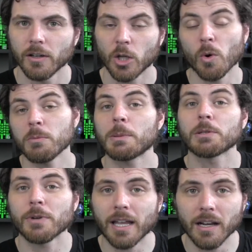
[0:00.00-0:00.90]
You want to be able
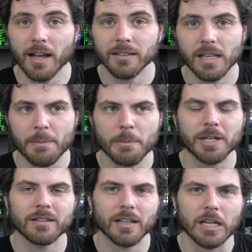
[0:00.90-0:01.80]
to recognize them, but
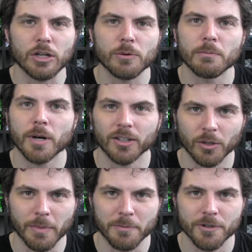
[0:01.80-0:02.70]
it's in your
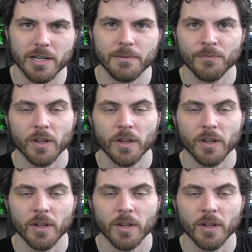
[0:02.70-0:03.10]
muscle memory.